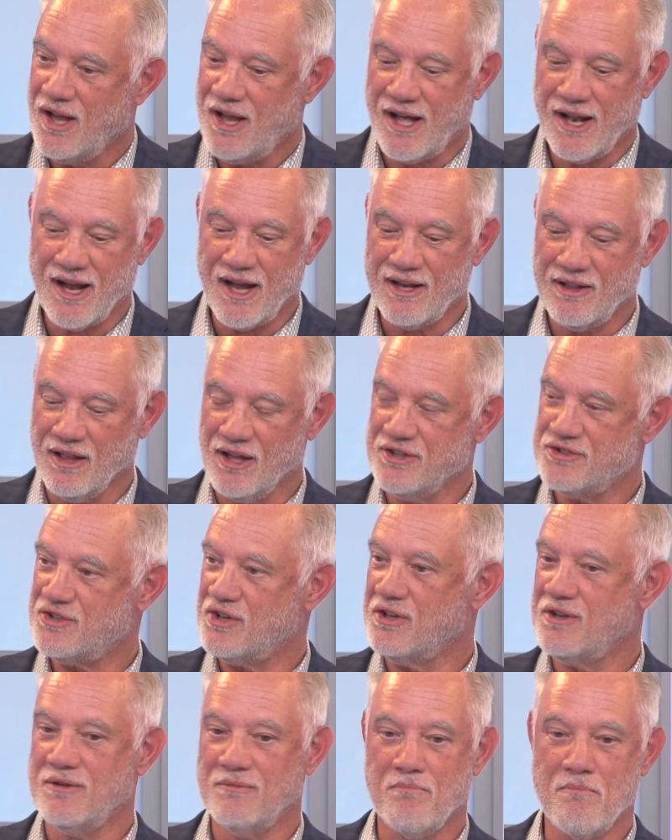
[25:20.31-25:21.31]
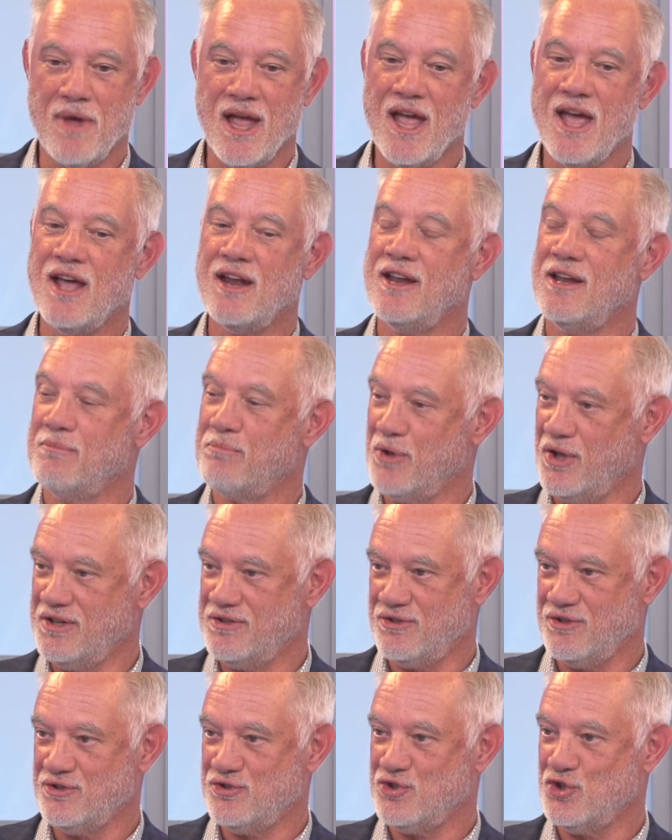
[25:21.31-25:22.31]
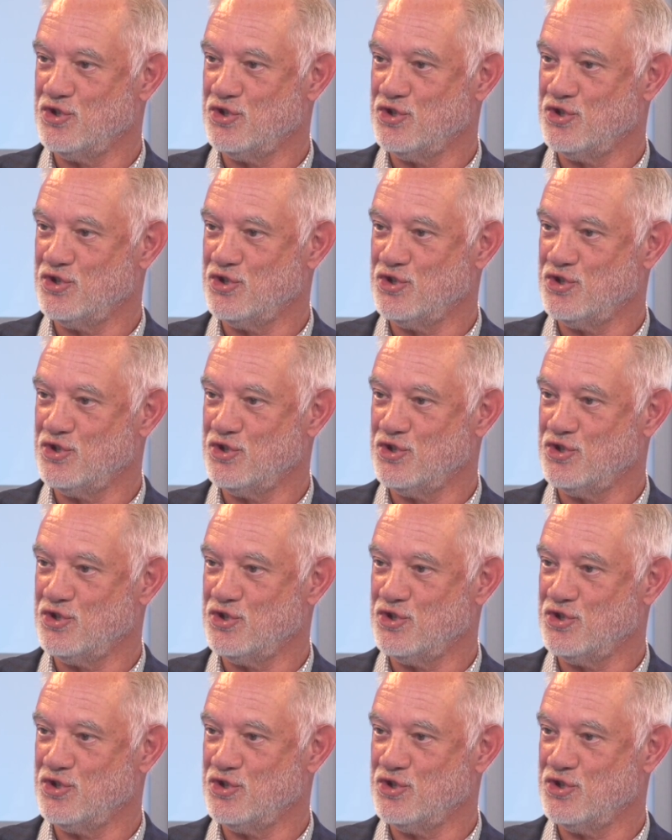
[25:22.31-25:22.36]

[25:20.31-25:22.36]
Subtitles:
And I listed many places